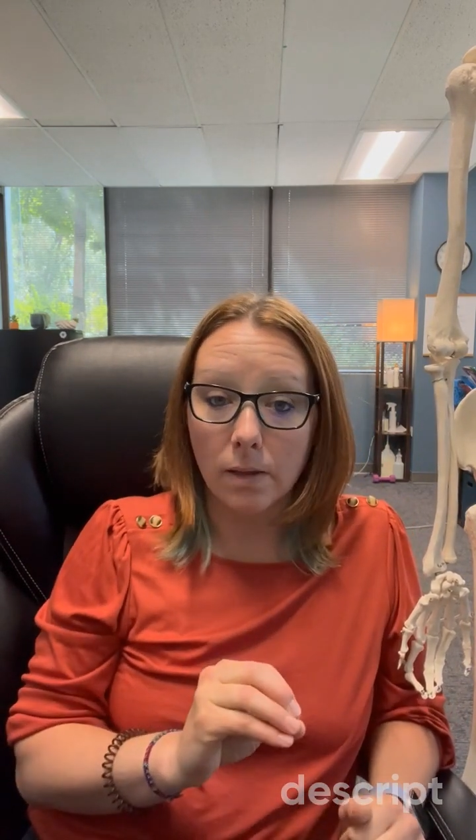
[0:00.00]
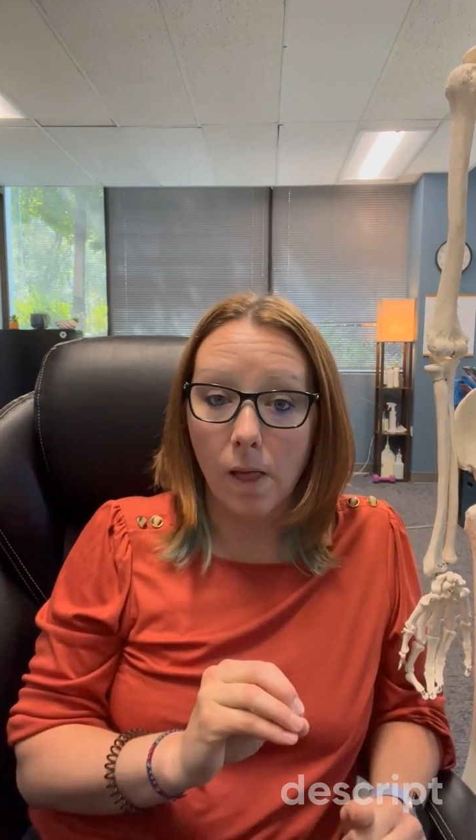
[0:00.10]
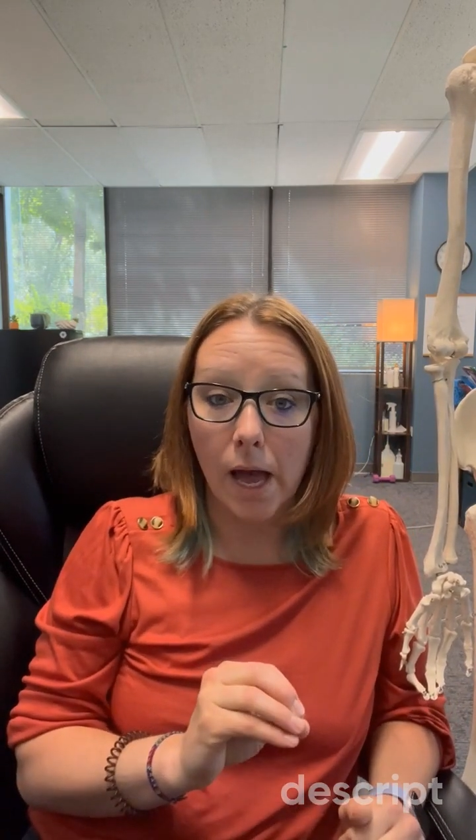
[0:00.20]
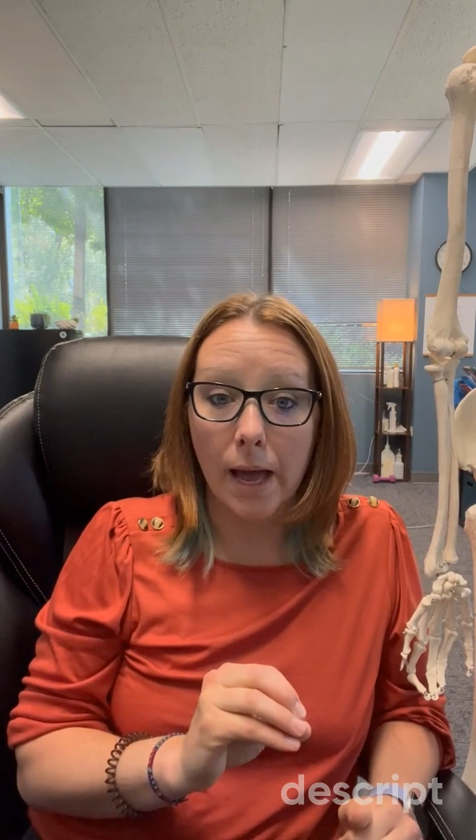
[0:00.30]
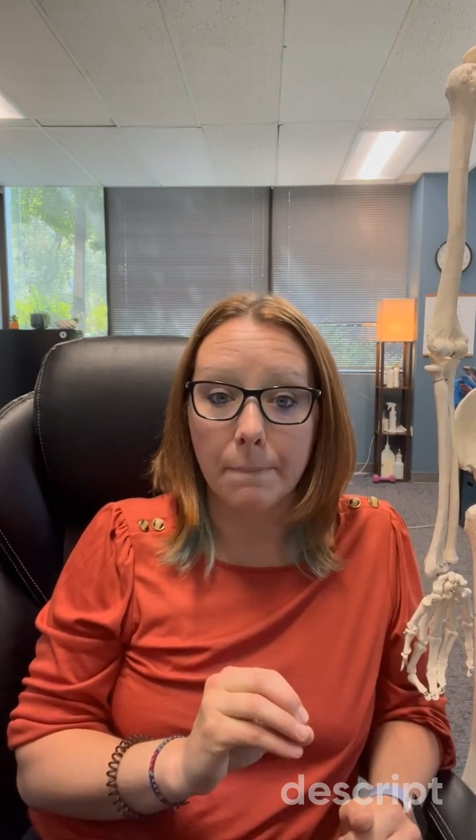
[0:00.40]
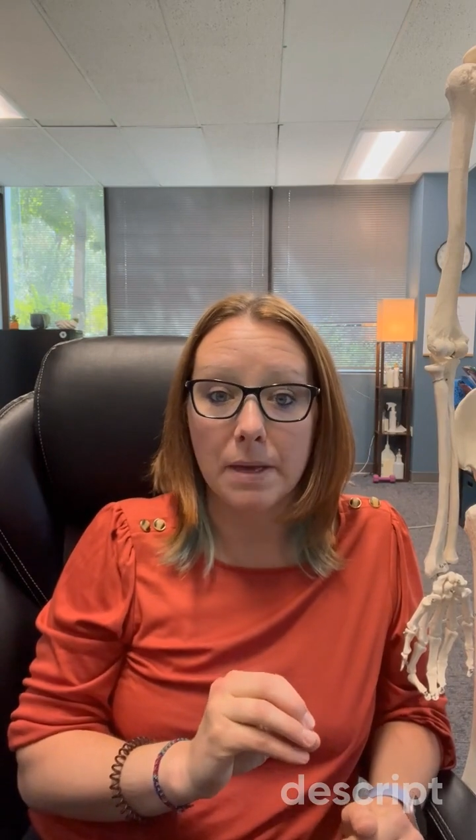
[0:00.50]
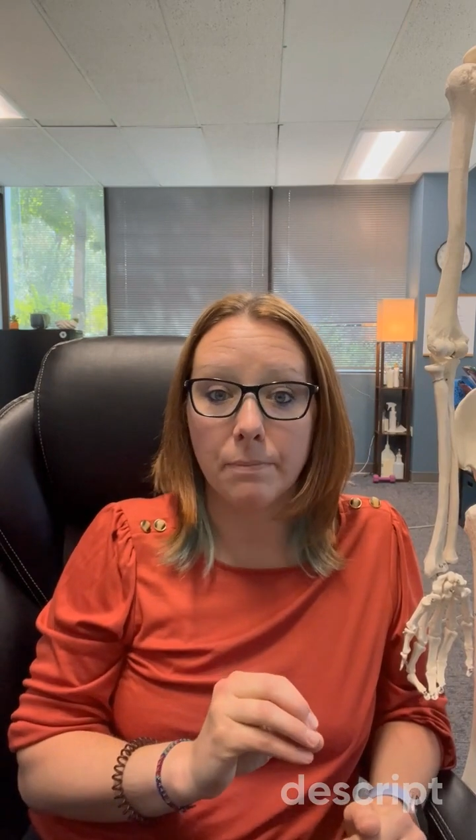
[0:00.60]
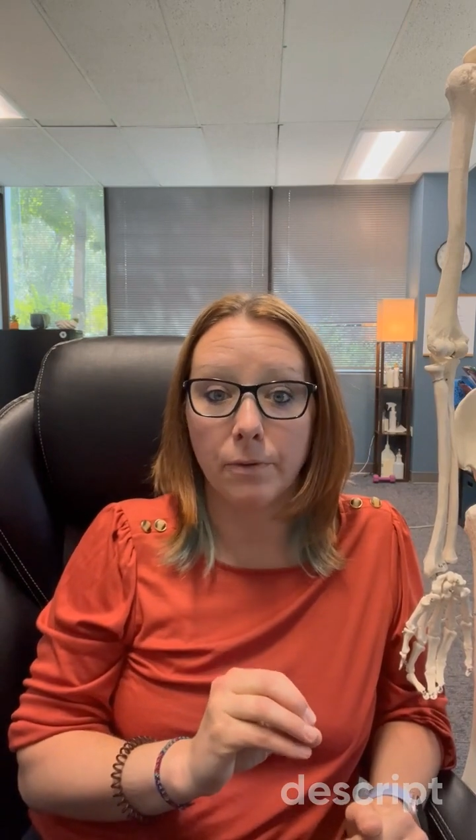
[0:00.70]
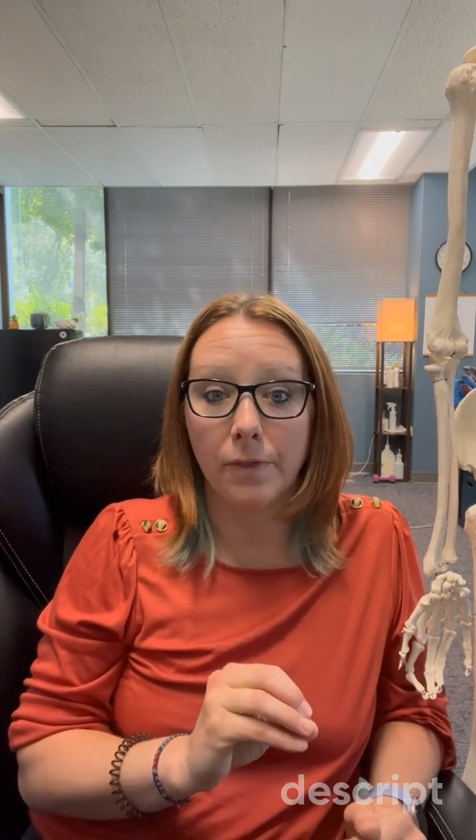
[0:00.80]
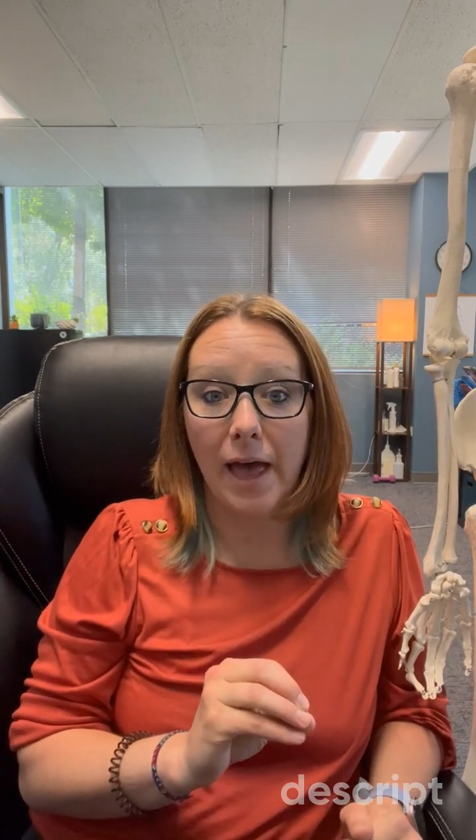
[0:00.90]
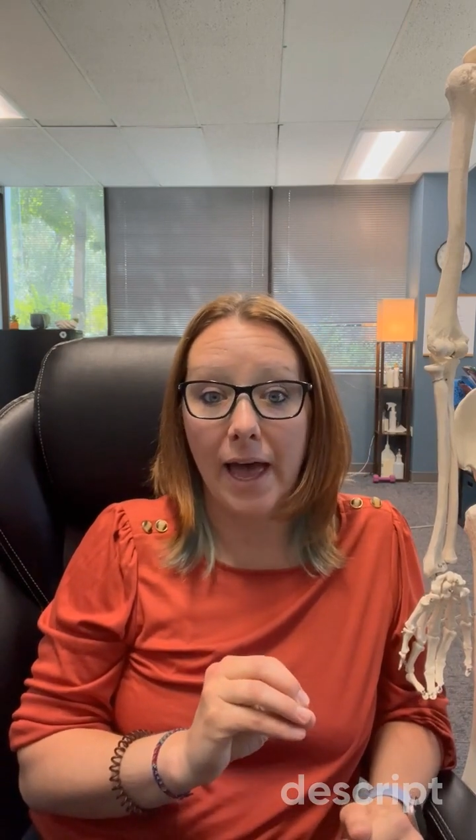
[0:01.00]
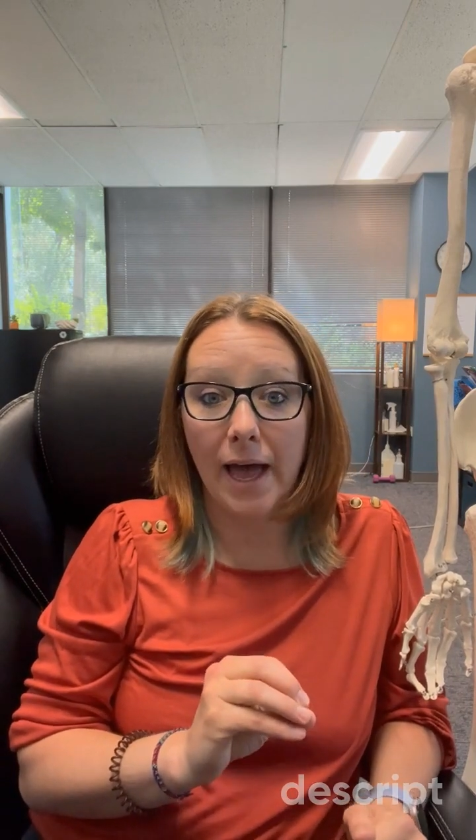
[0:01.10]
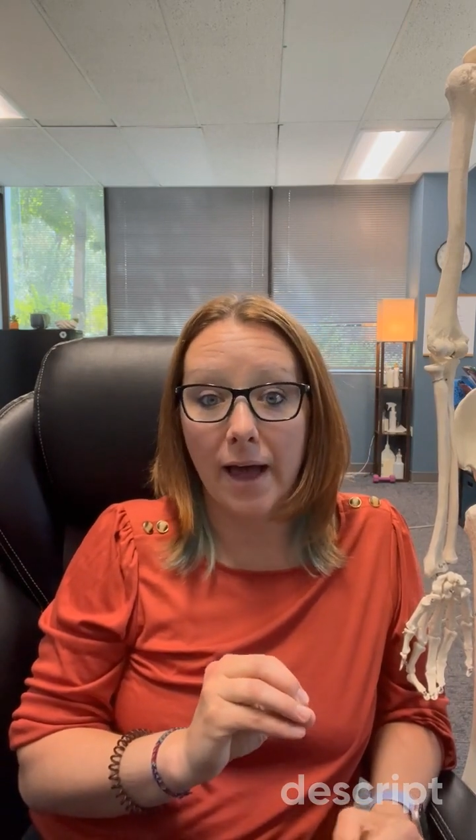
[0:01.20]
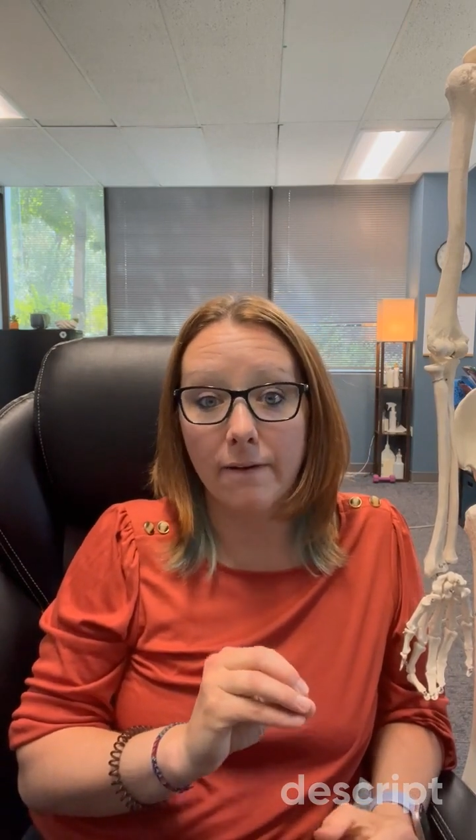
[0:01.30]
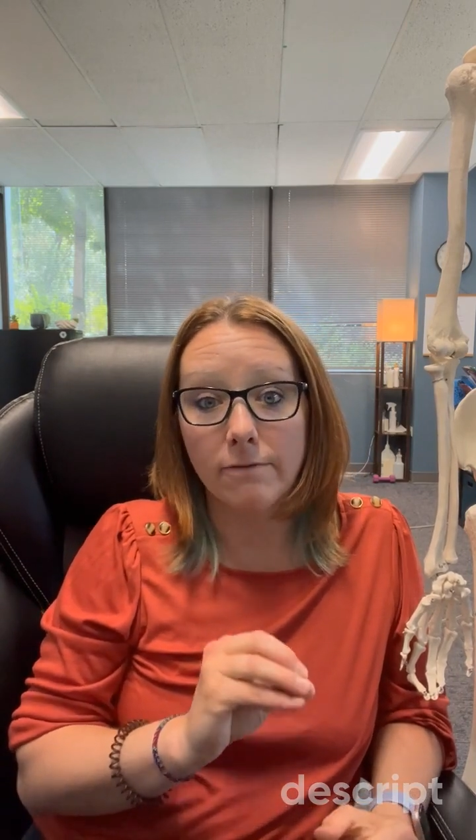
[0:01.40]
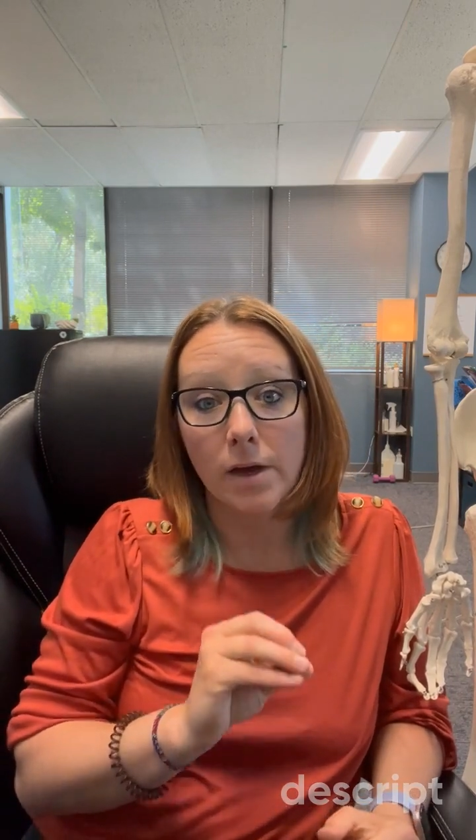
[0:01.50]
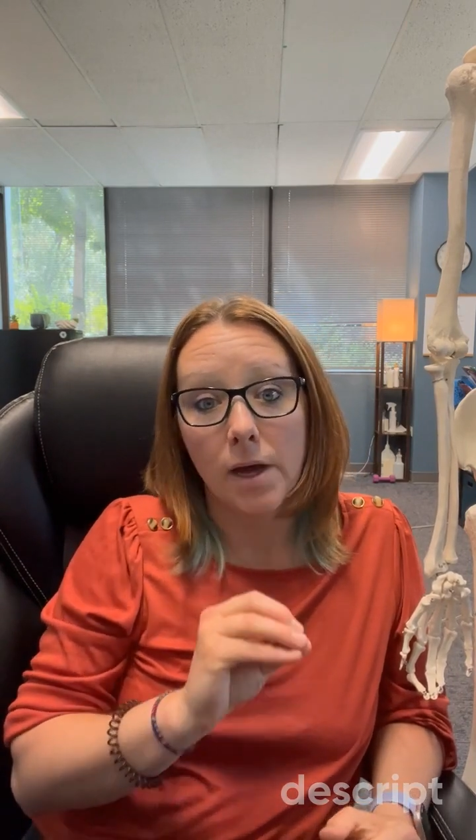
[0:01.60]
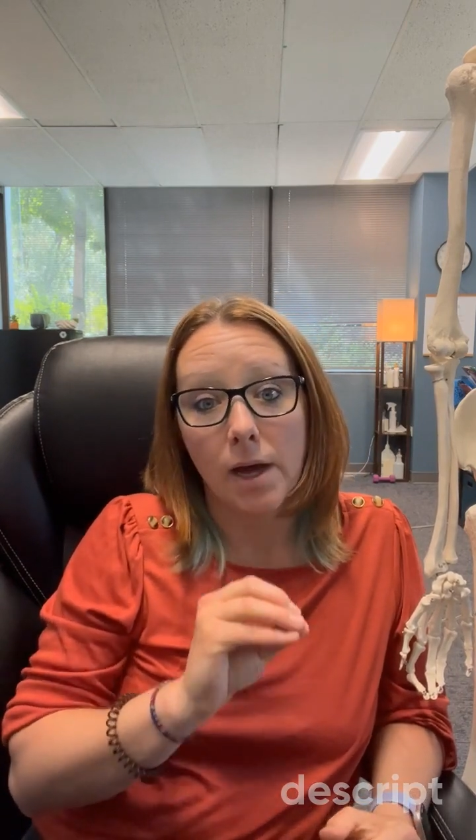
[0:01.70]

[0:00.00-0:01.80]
a lot, people that have